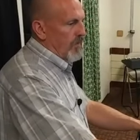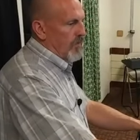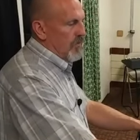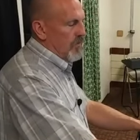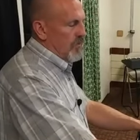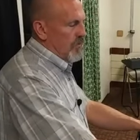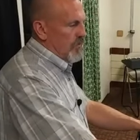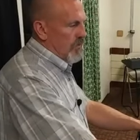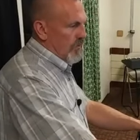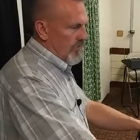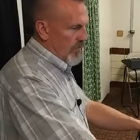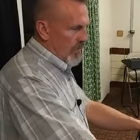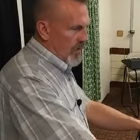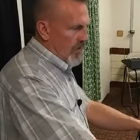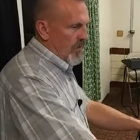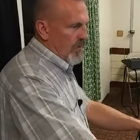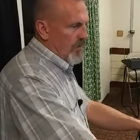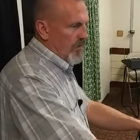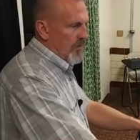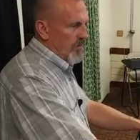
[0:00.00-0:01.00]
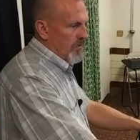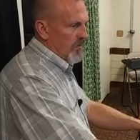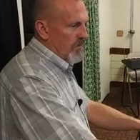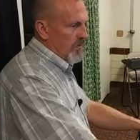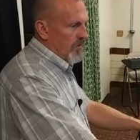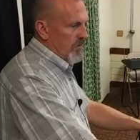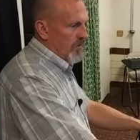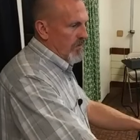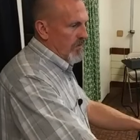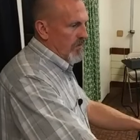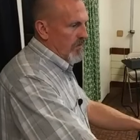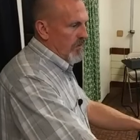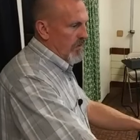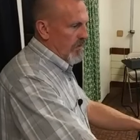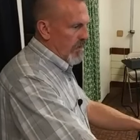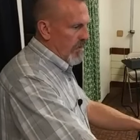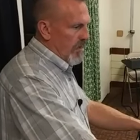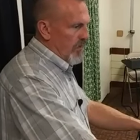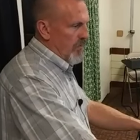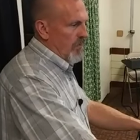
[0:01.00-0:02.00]
should mark
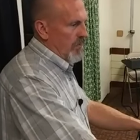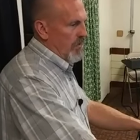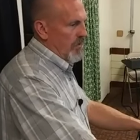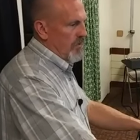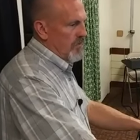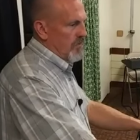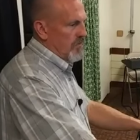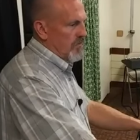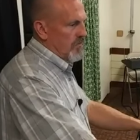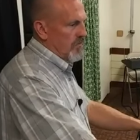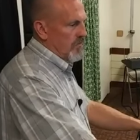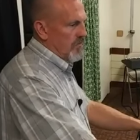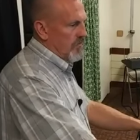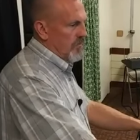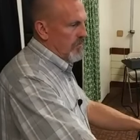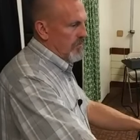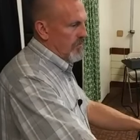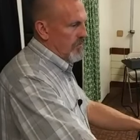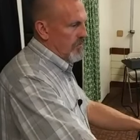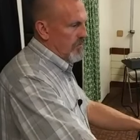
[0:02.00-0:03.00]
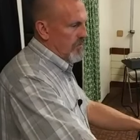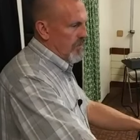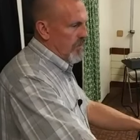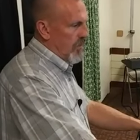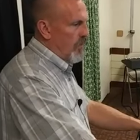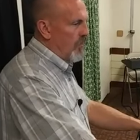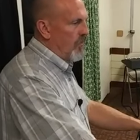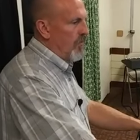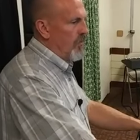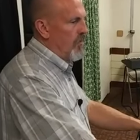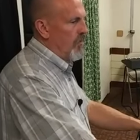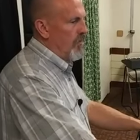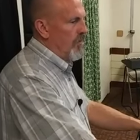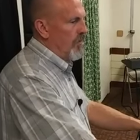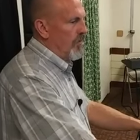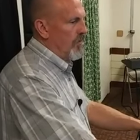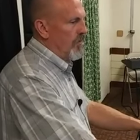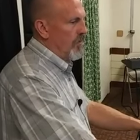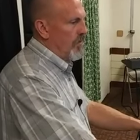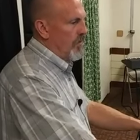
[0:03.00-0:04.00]
iniquities, O
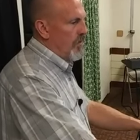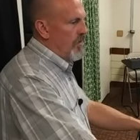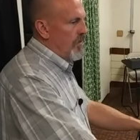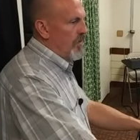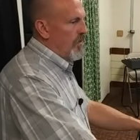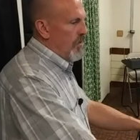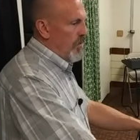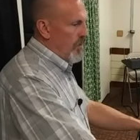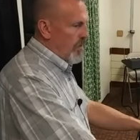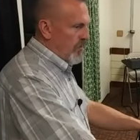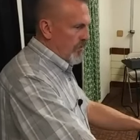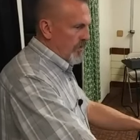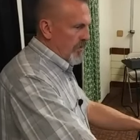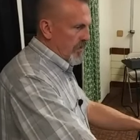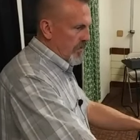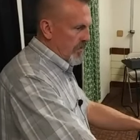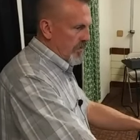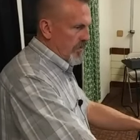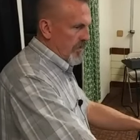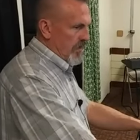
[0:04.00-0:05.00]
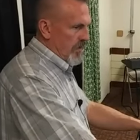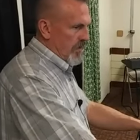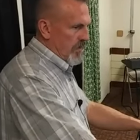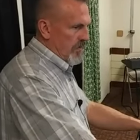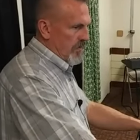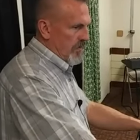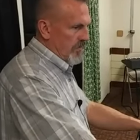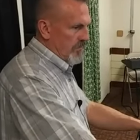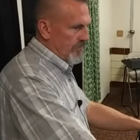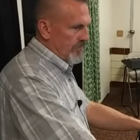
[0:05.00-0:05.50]
Lord, who shall stand?